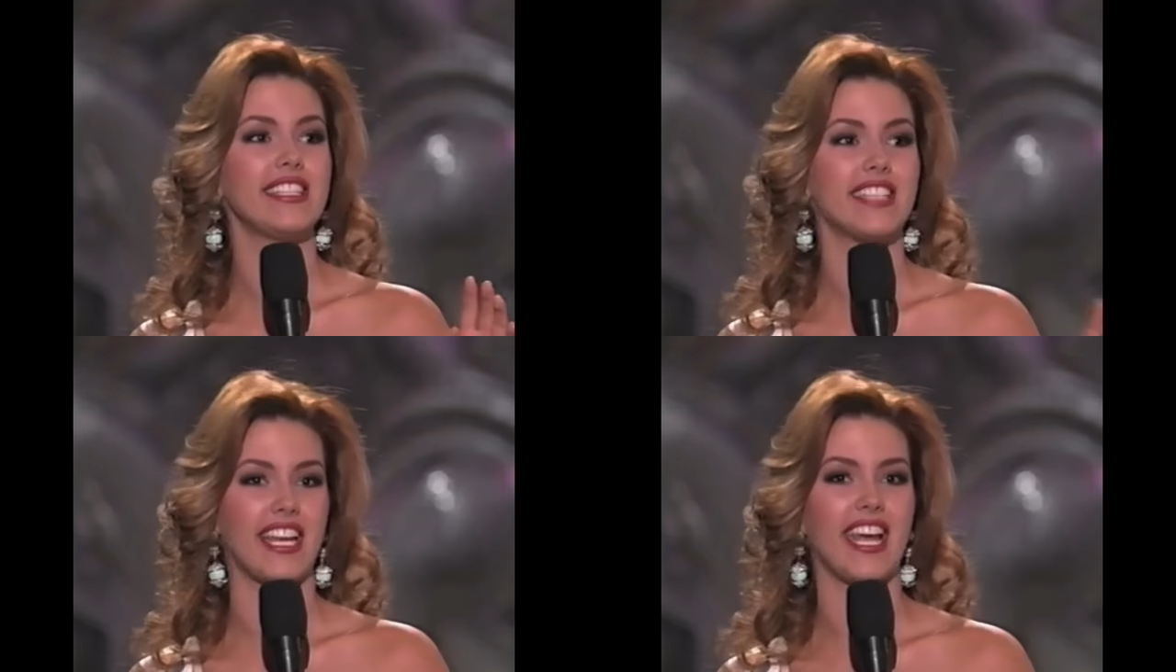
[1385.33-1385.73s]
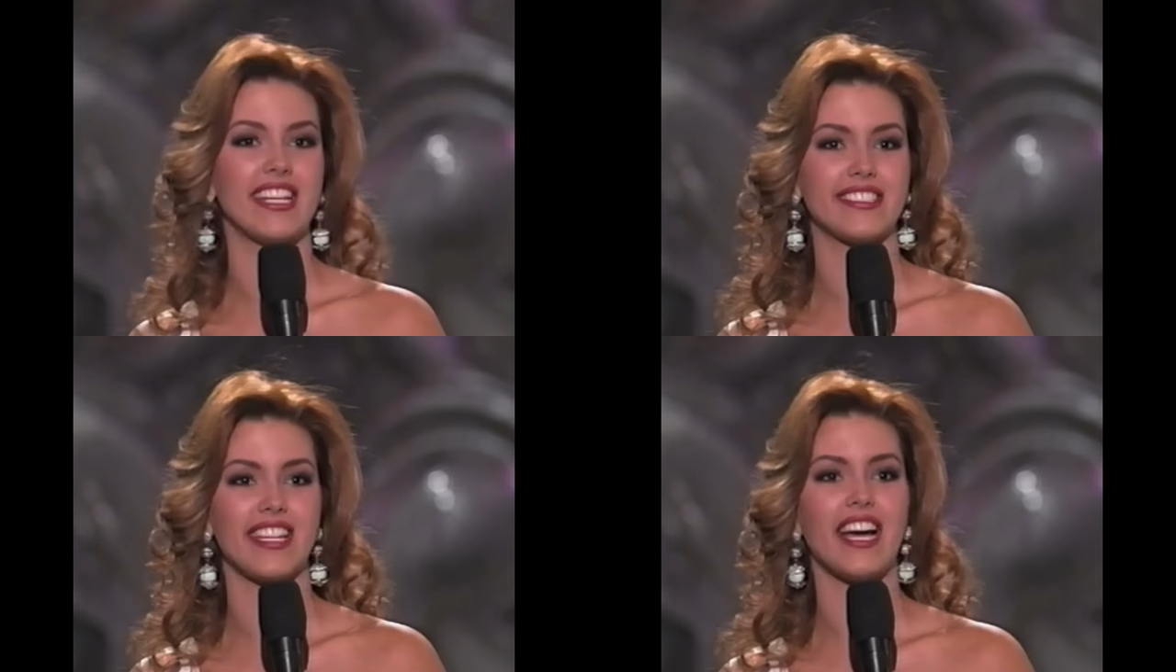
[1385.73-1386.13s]
was
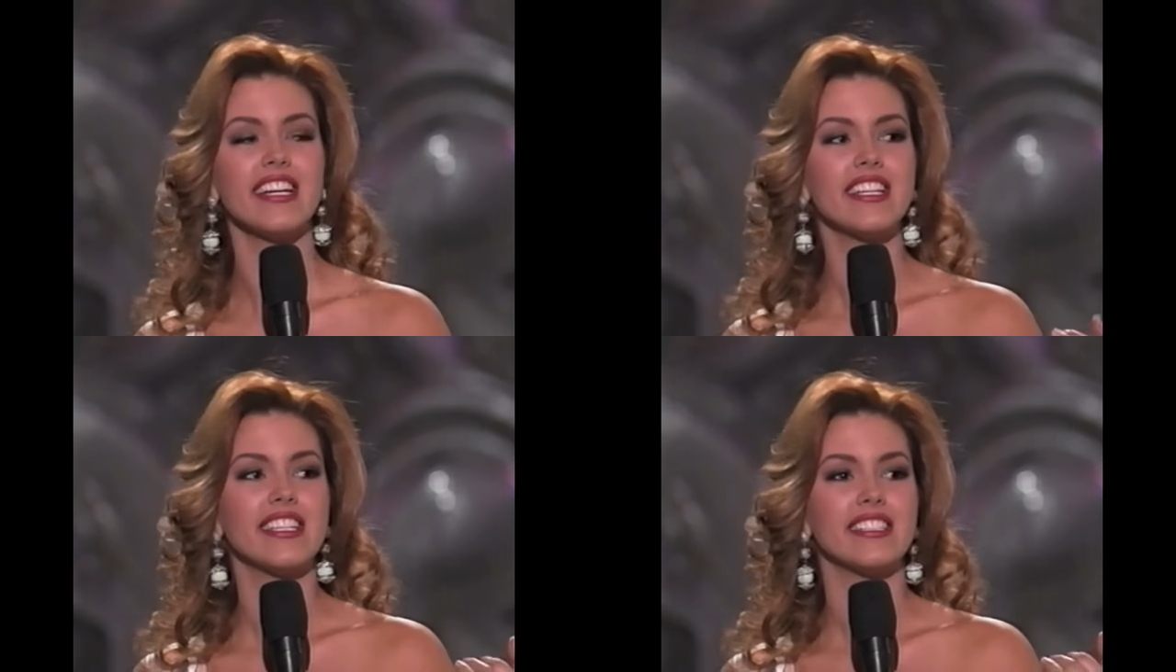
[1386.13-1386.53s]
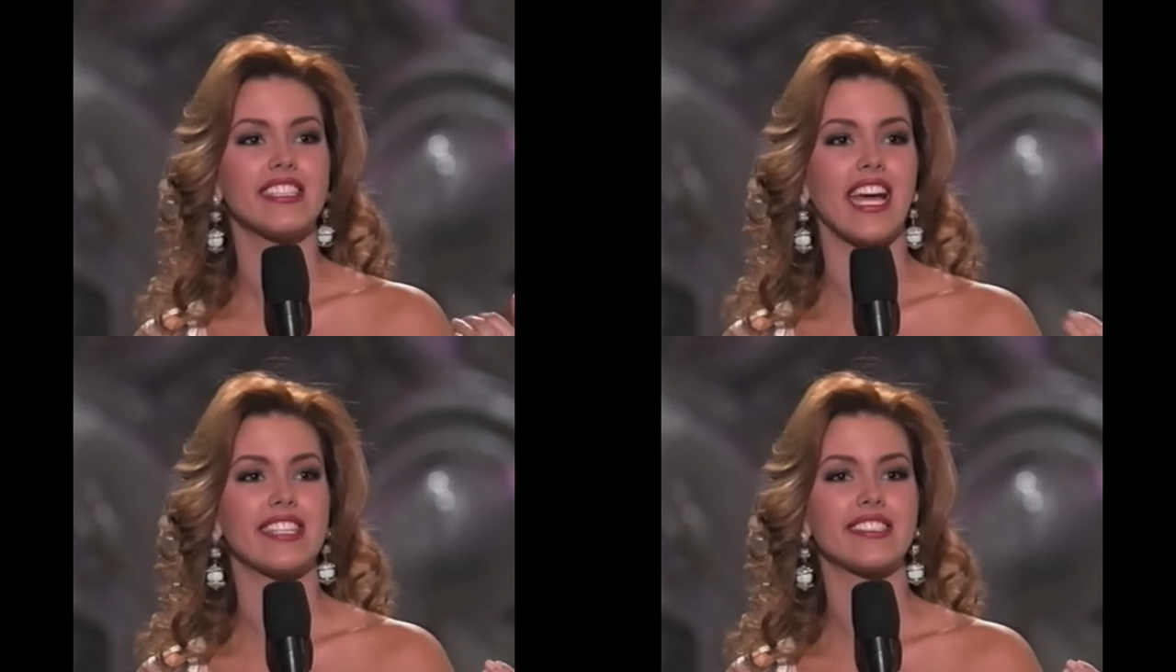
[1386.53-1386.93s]
fun but well
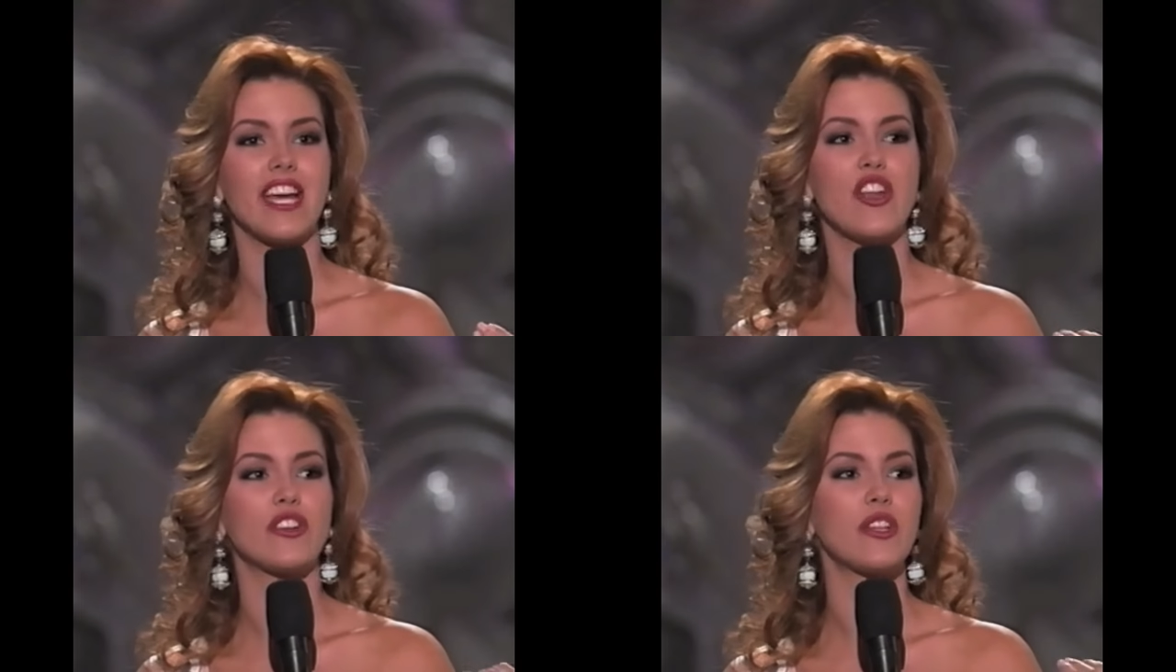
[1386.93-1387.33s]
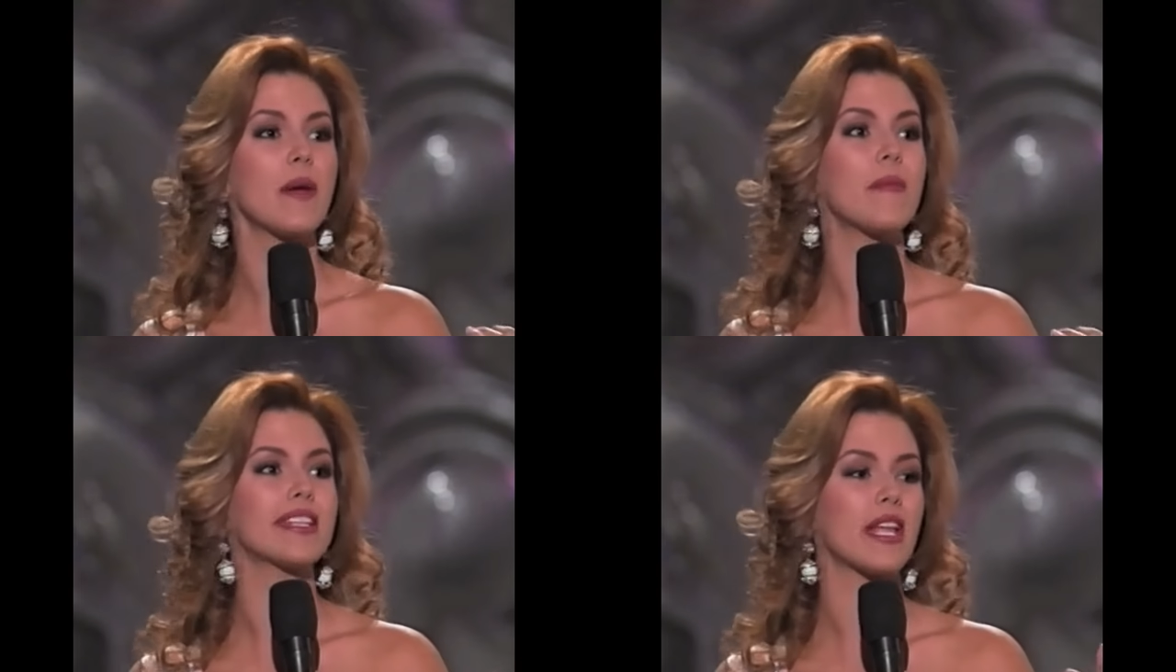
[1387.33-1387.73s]
delivered.
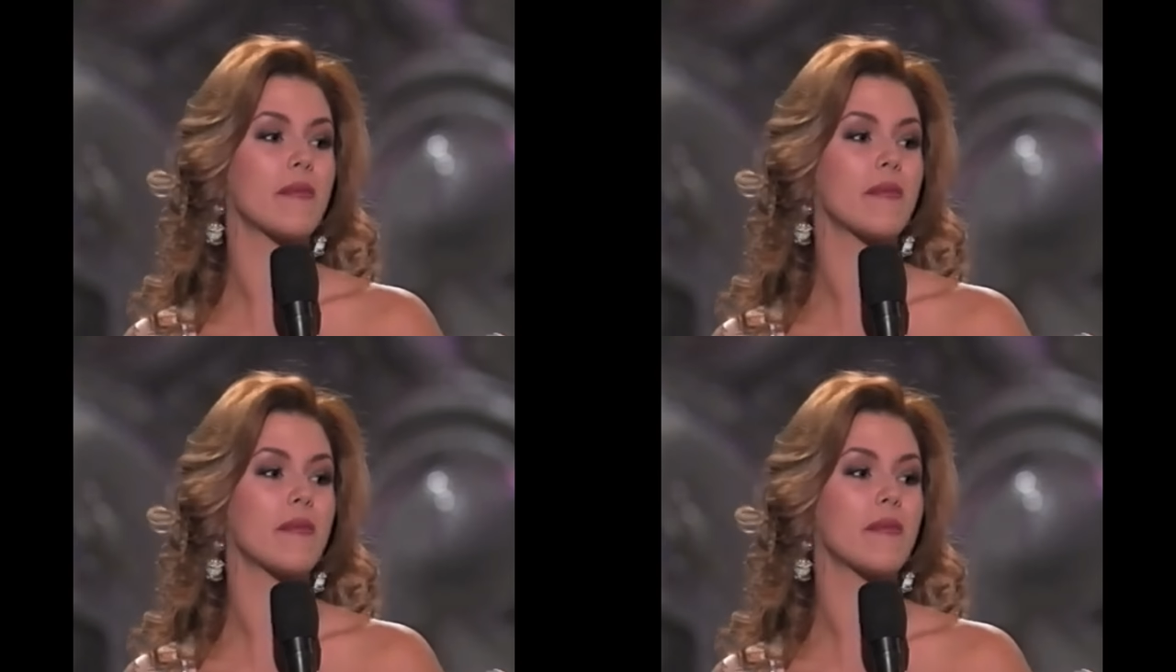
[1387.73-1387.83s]
And